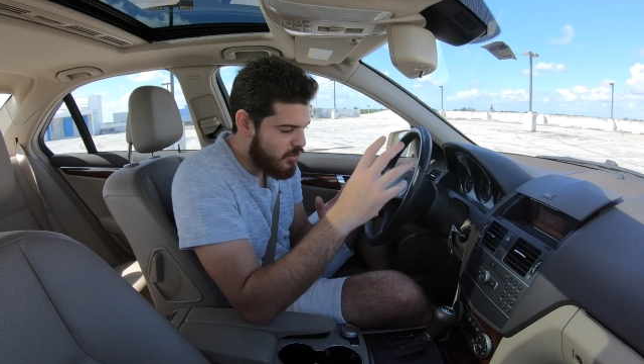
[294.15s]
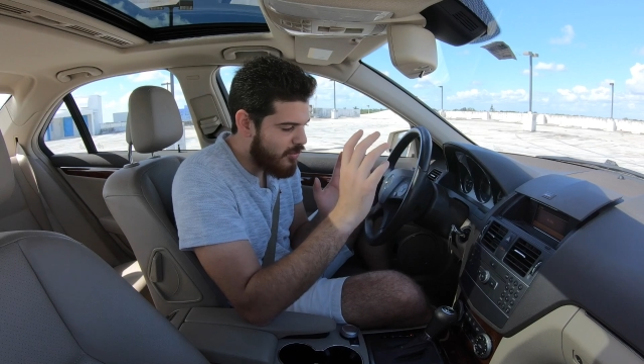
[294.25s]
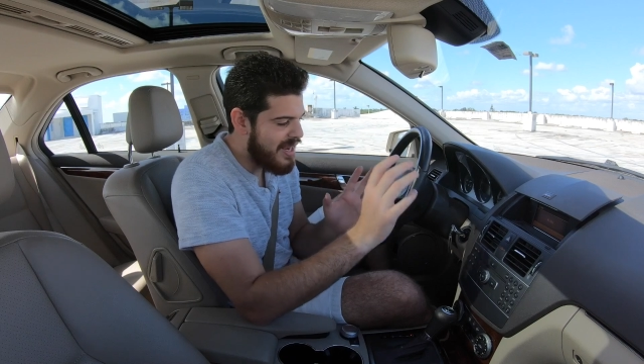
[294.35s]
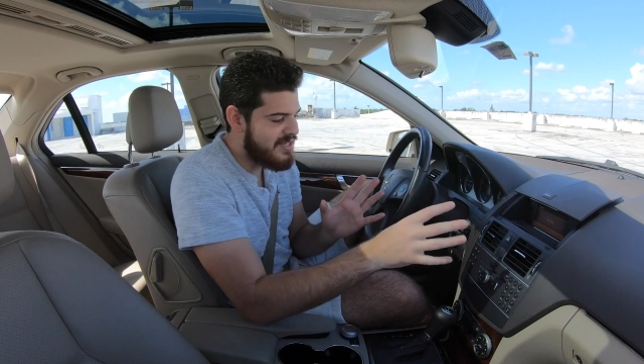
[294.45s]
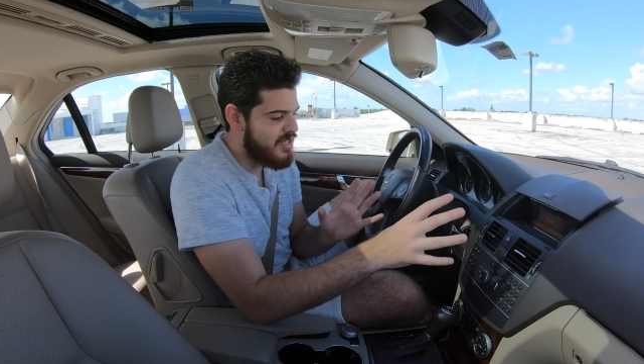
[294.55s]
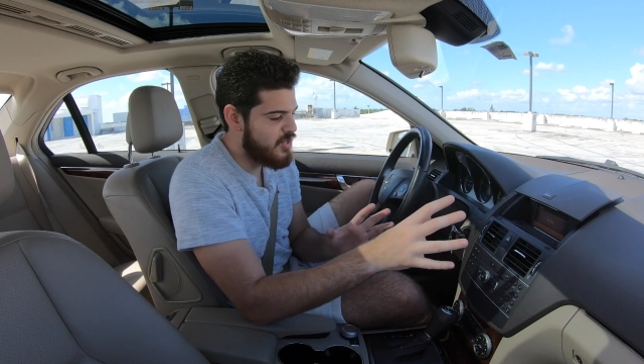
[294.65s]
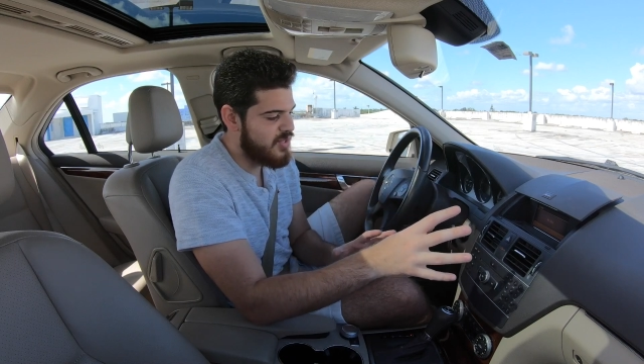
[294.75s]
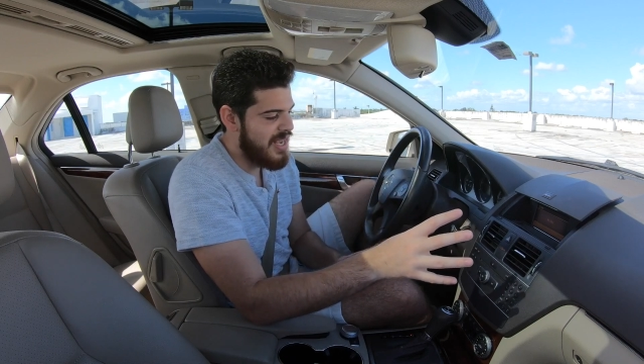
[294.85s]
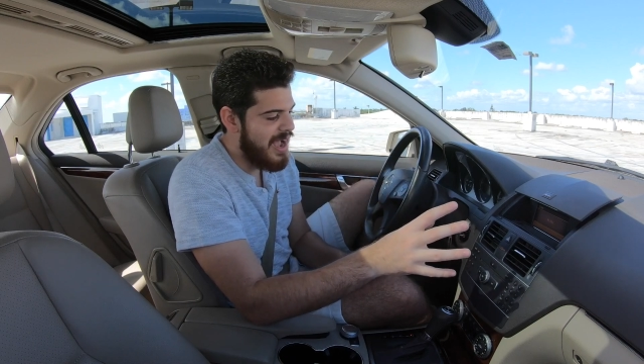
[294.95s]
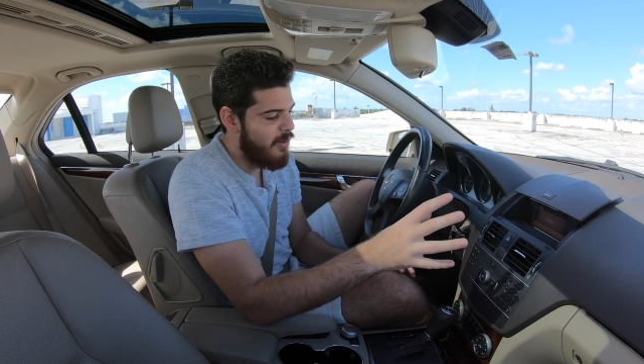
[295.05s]
Crazy
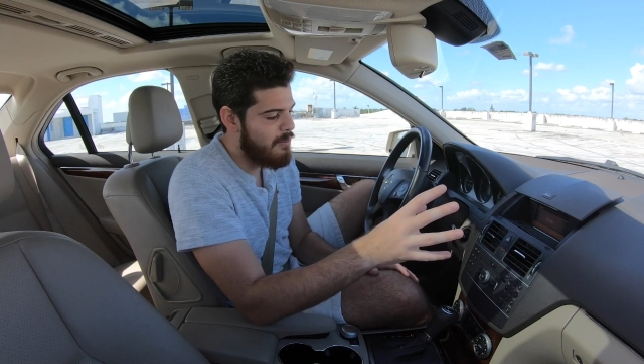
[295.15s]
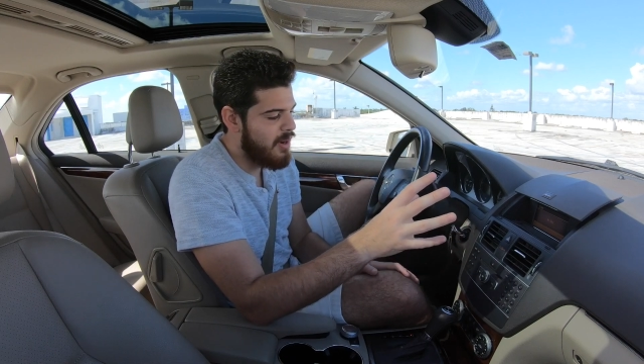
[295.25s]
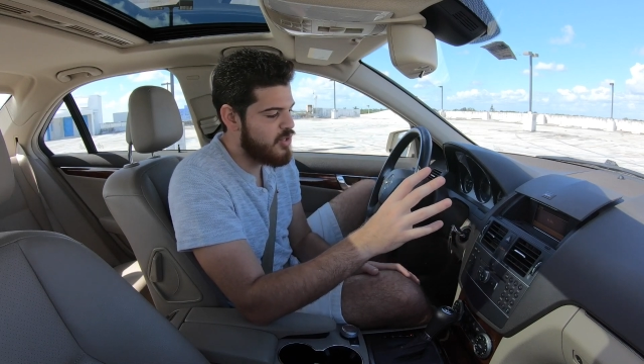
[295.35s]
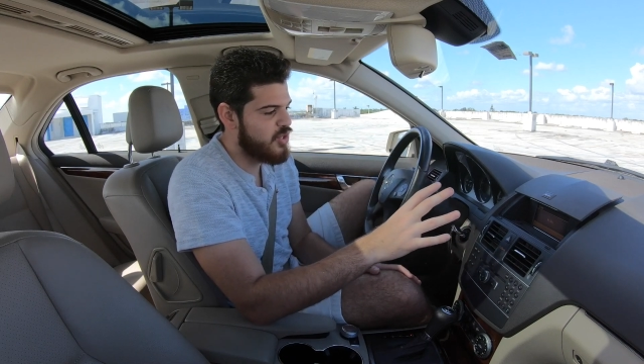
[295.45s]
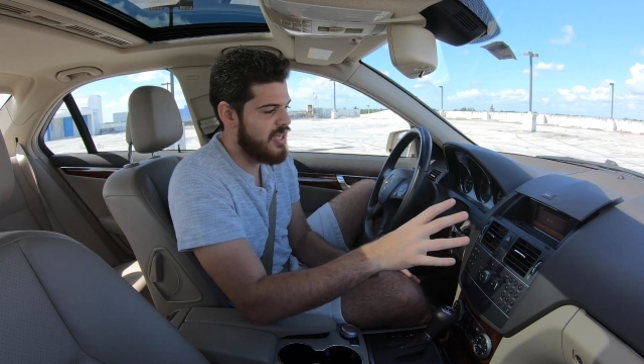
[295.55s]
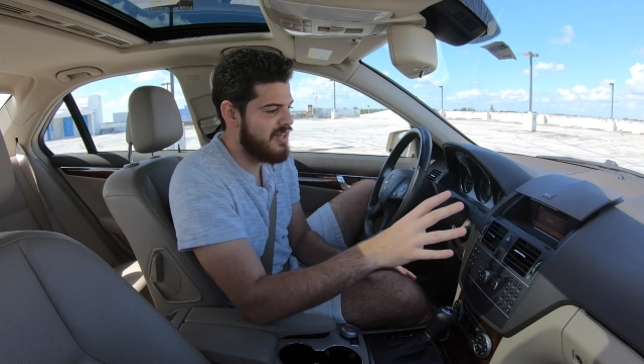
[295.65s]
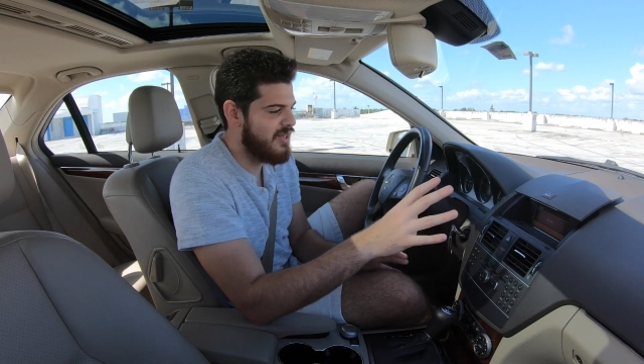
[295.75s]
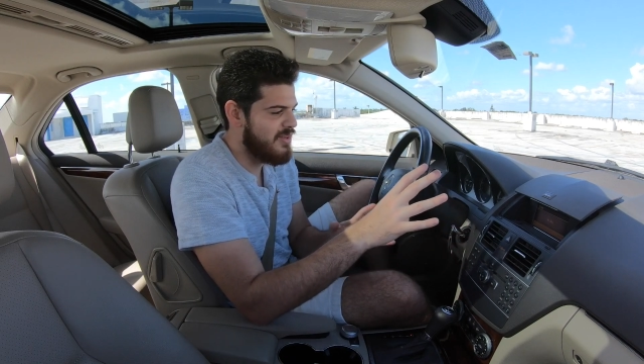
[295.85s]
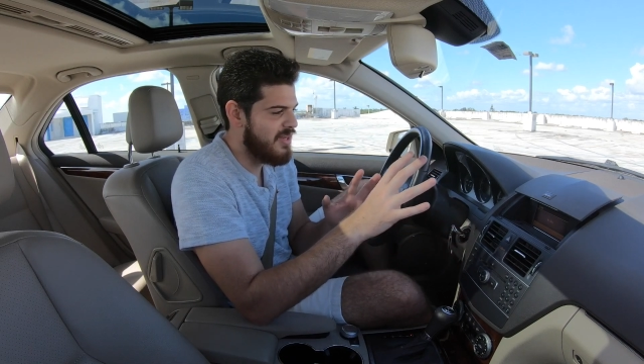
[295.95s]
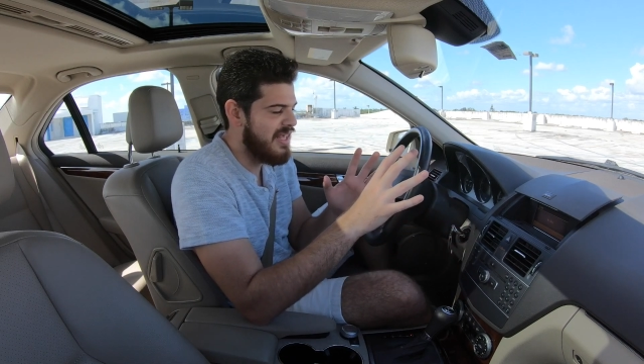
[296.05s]
just how much
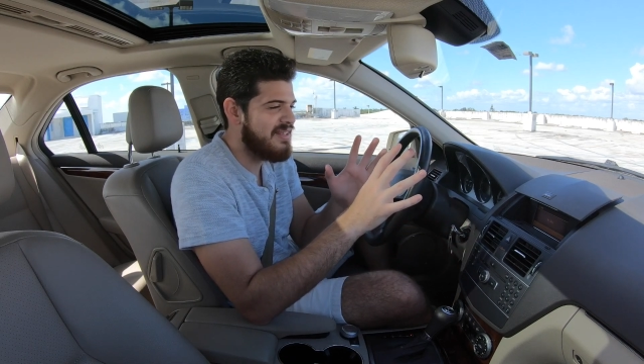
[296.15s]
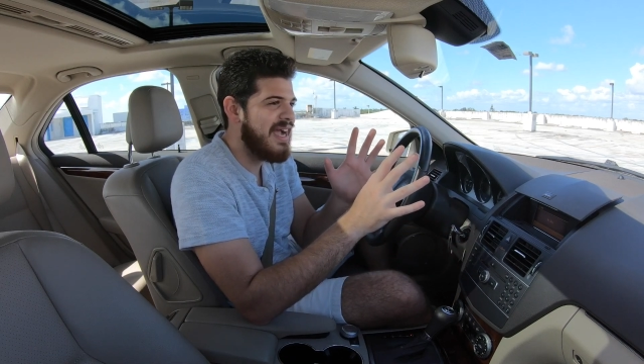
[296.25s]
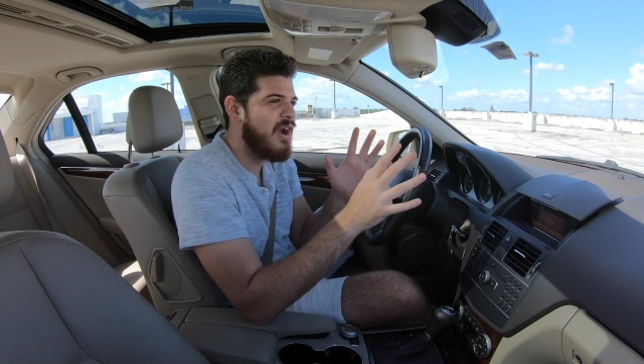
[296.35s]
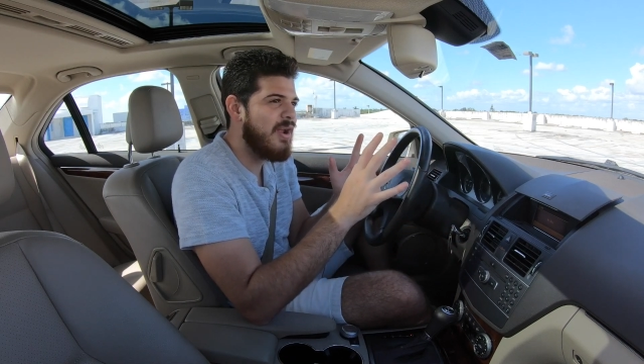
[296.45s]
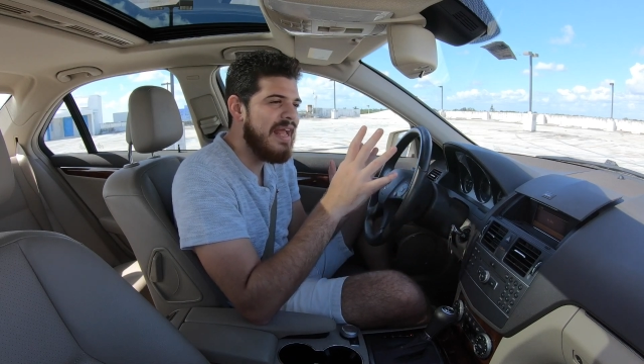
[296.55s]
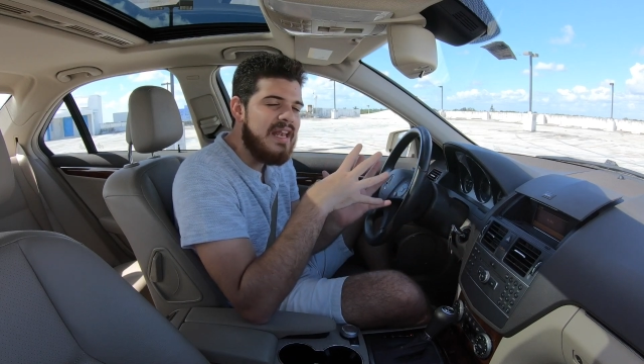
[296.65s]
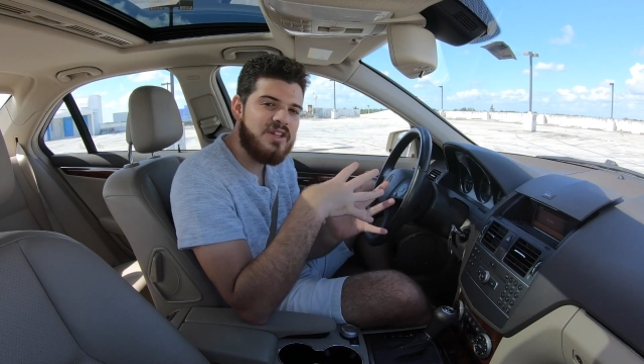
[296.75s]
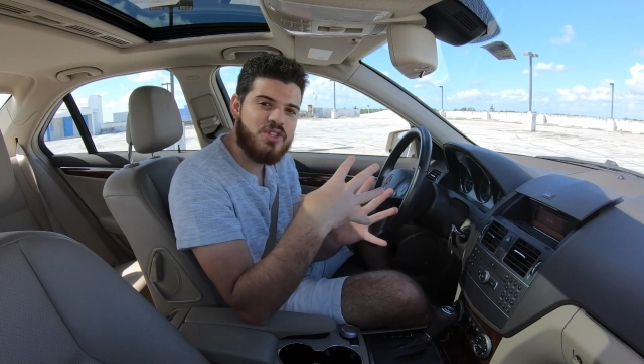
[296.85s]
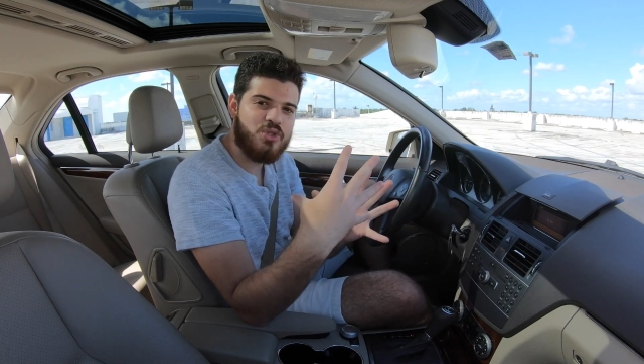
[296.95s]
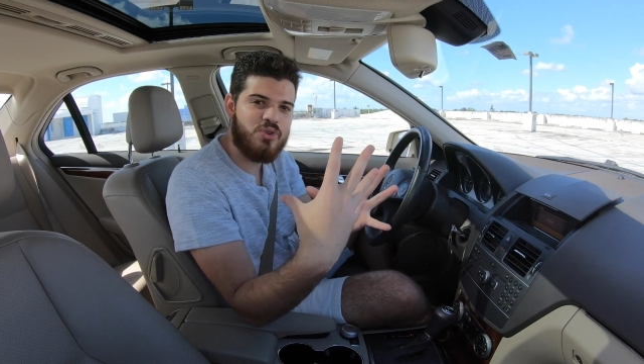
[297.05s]
the entire
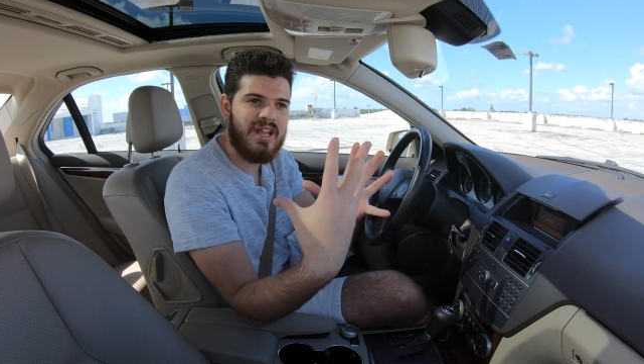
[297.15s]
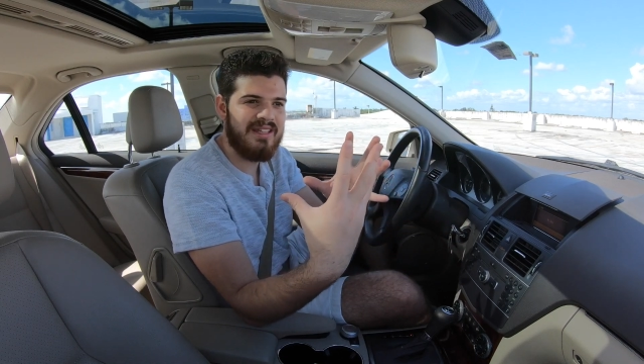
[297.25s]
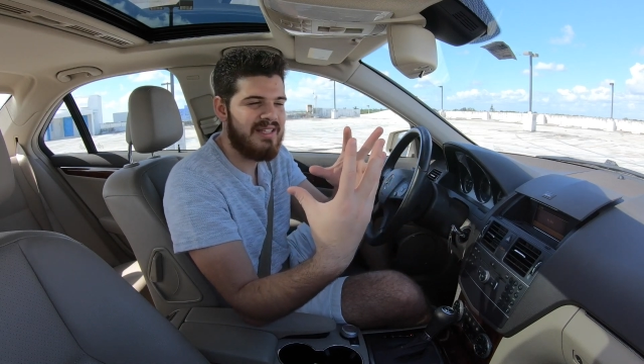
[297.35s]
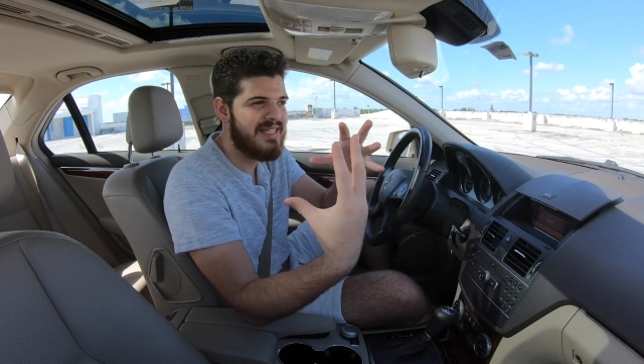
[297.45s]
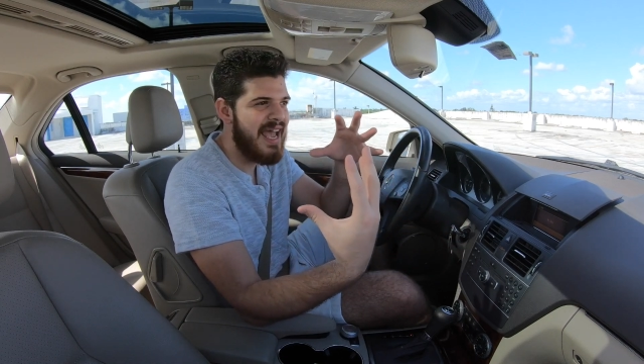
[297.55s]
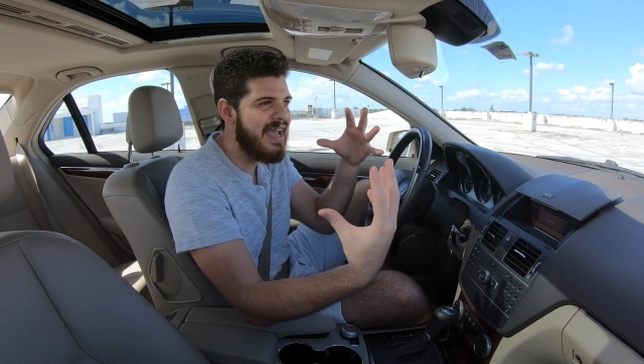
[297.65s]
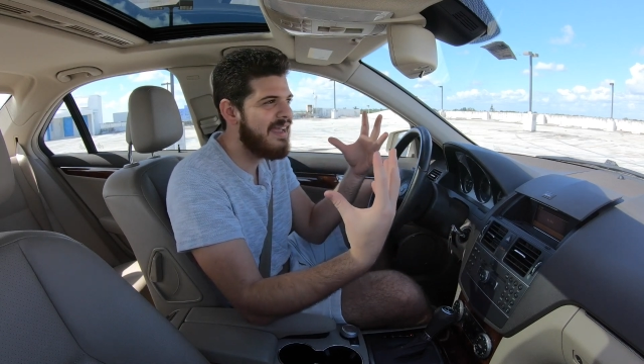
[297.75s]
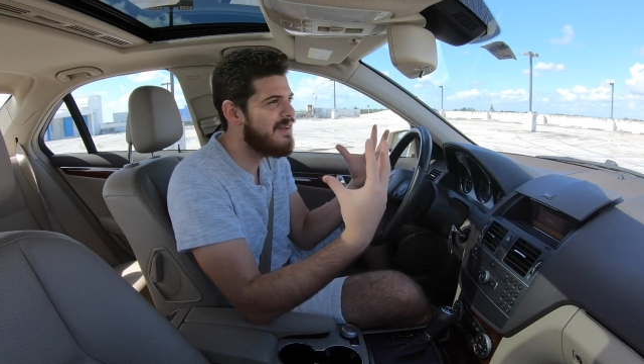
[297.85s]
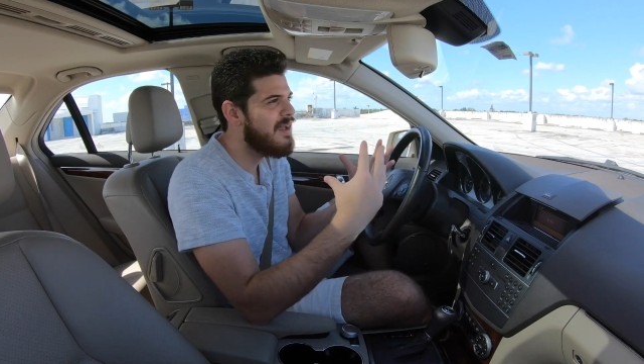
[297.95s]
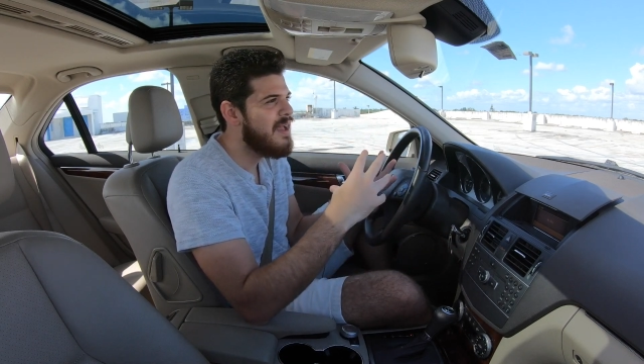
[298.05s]
industry and the
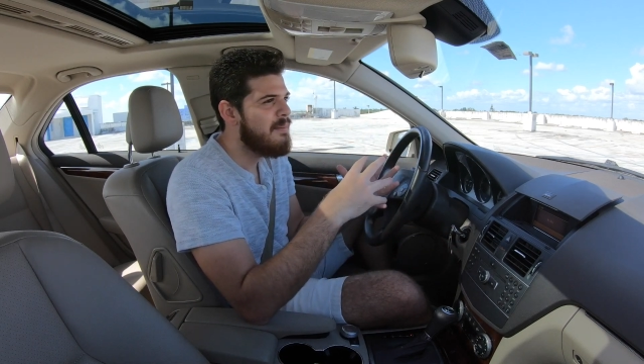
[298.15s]
tech